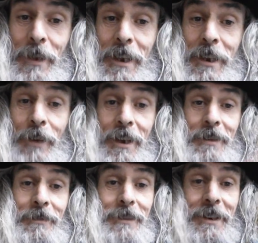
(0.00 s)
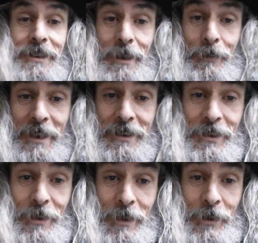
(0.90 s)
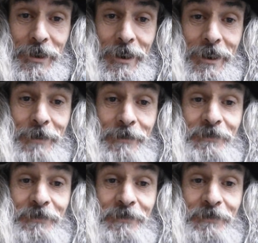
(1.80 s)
Anyway, let's get back to the music.